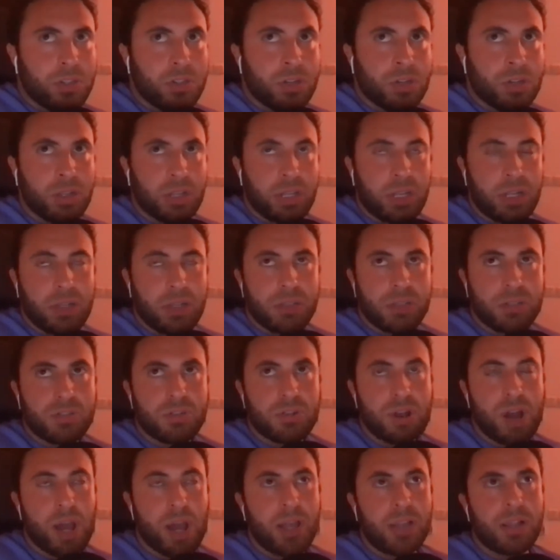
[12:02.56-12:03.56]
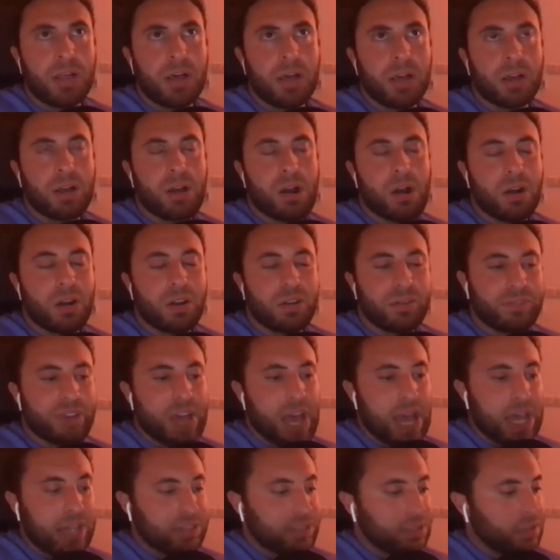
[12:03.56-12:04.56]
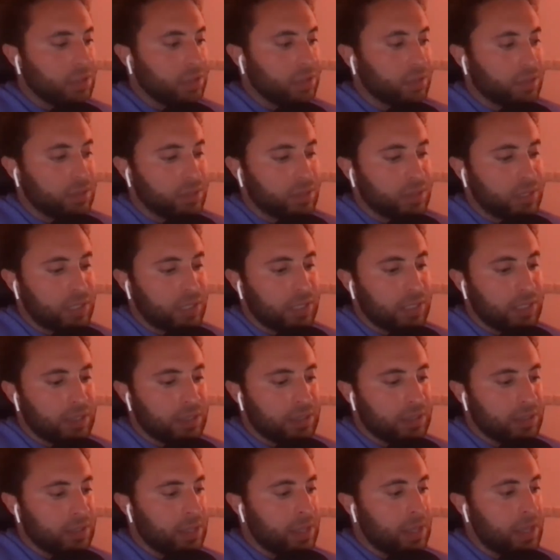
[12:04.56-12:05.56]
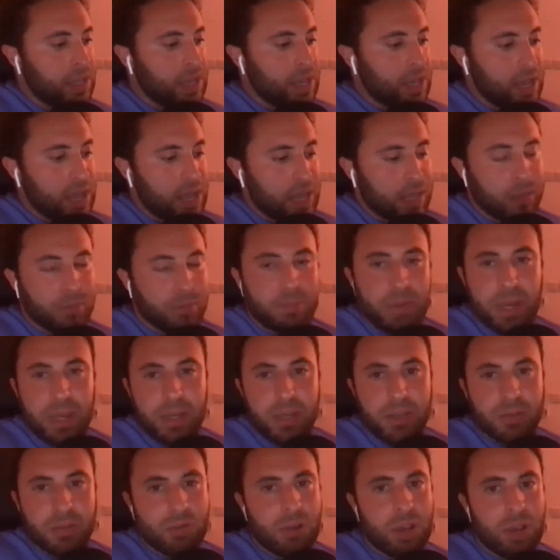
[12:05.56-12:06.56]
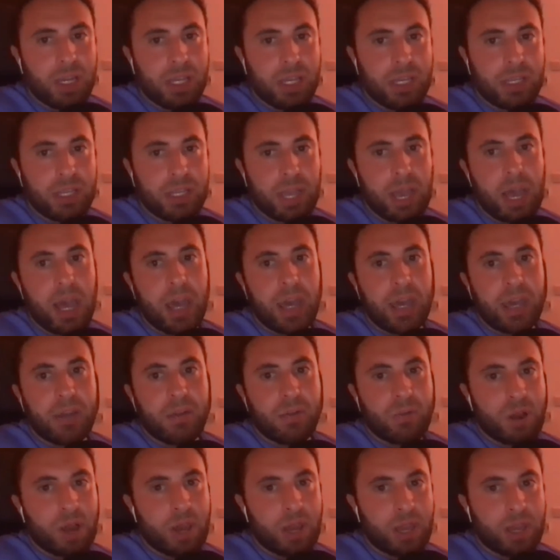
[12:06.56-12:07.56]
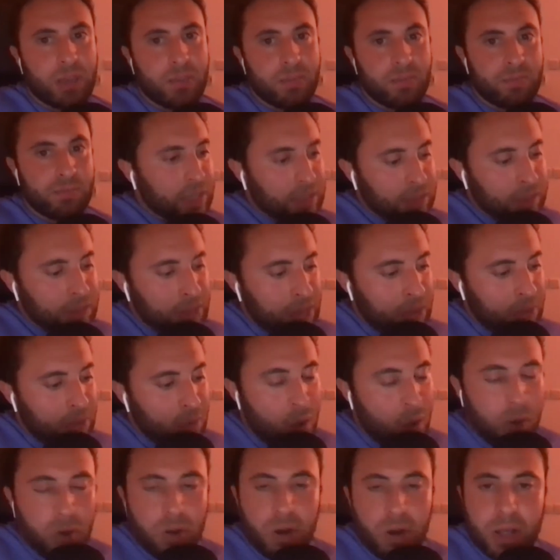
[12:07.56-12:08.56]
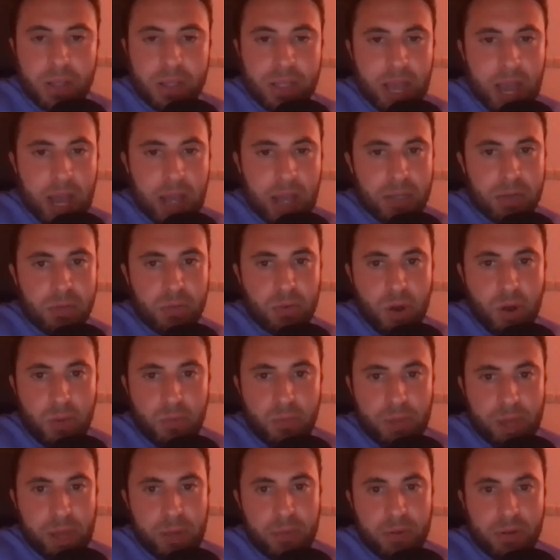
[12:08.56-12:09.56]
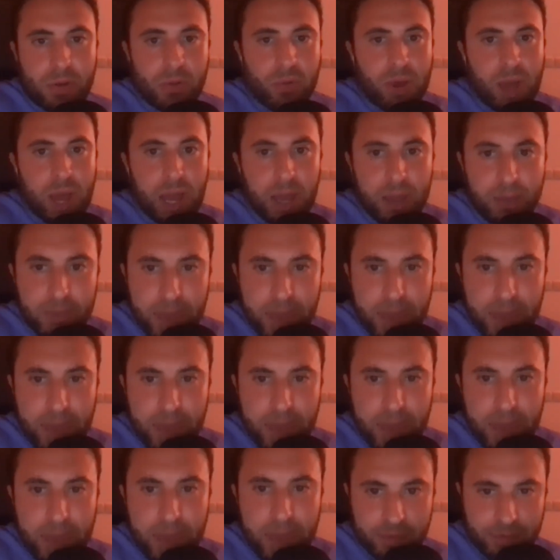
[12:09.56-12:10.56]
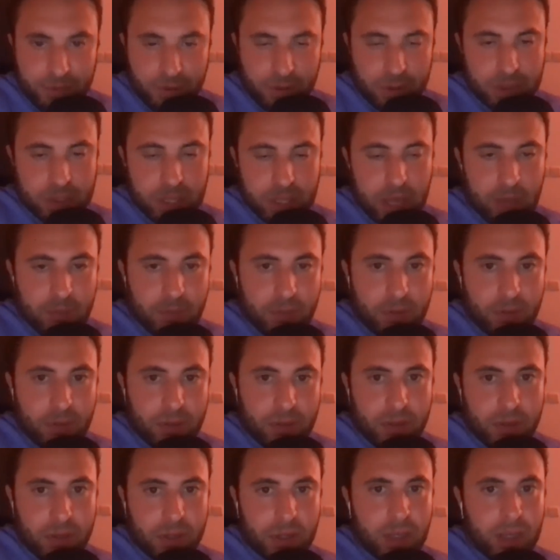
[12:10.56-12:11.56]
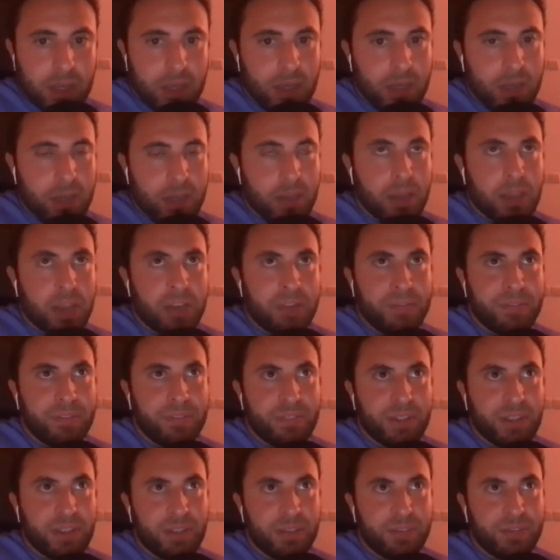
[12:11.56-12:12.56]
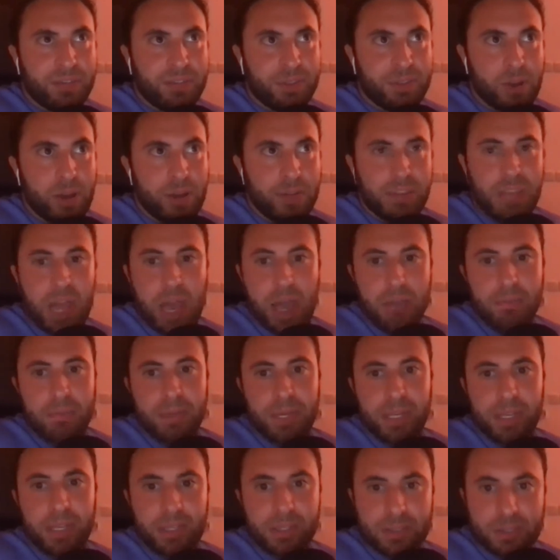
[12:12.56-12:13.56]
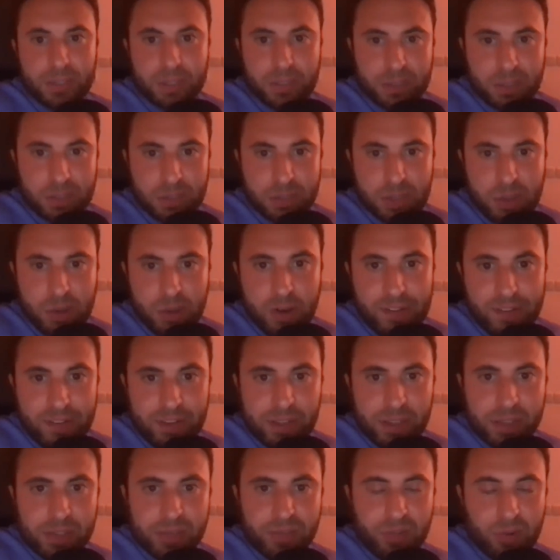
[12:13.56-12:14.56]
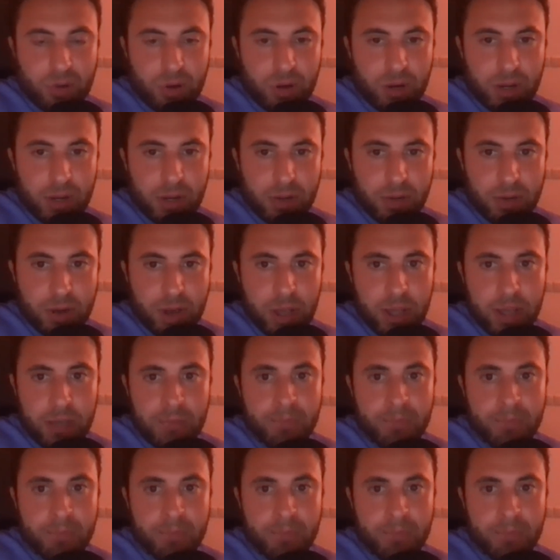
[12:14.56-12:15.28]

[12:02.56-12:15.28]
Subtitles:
clinical trial on cardiovascular disease and the Mediterranean diet, right? A doctor won't be able to recommend it, for example, if you have diabetes, because there's no evidence for it, right?